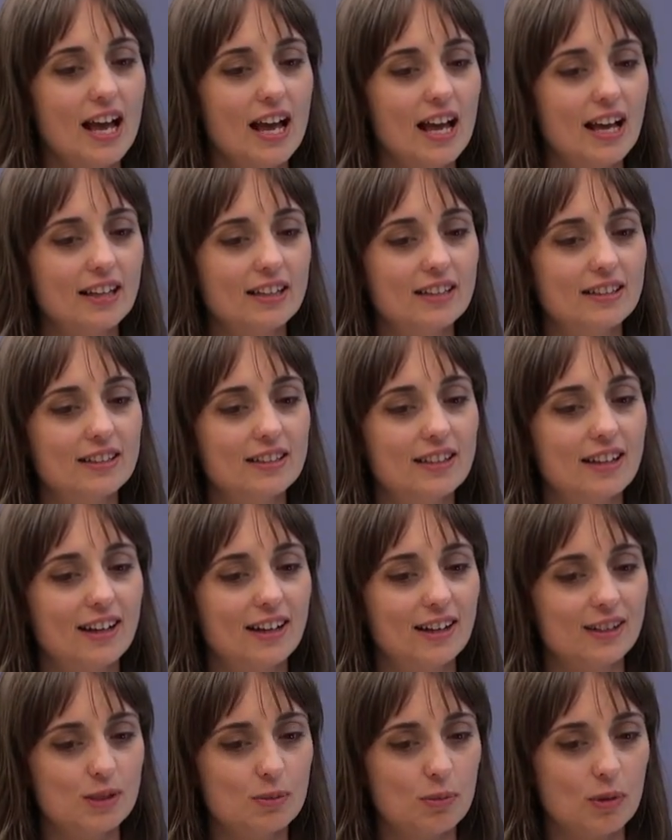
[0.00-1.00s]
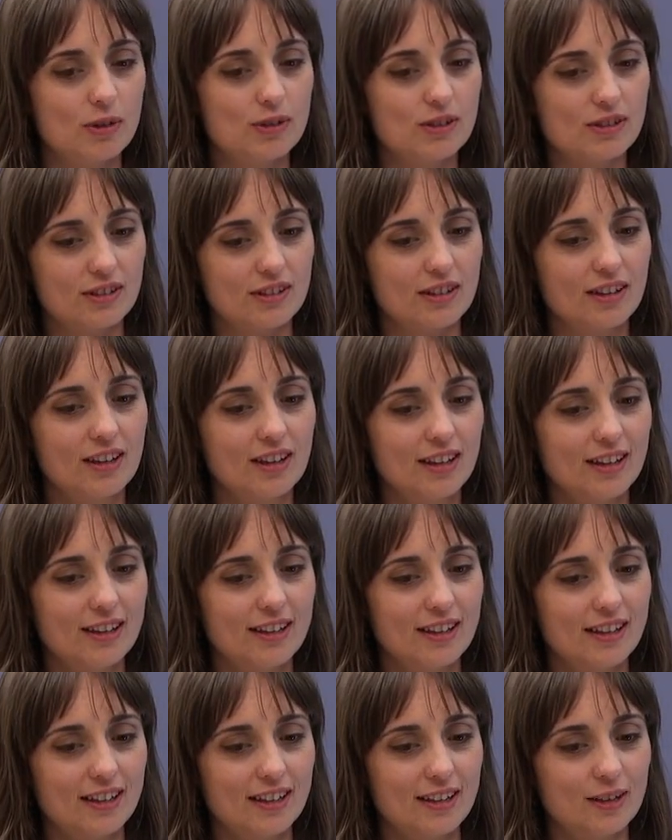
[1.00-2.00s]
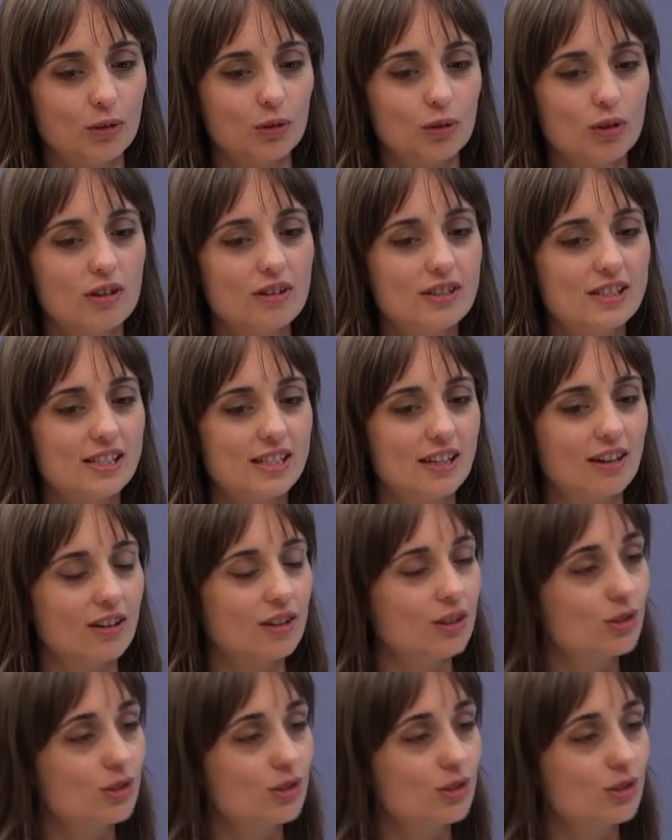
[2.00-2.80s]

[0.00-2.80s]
And I suppose, in all honesty,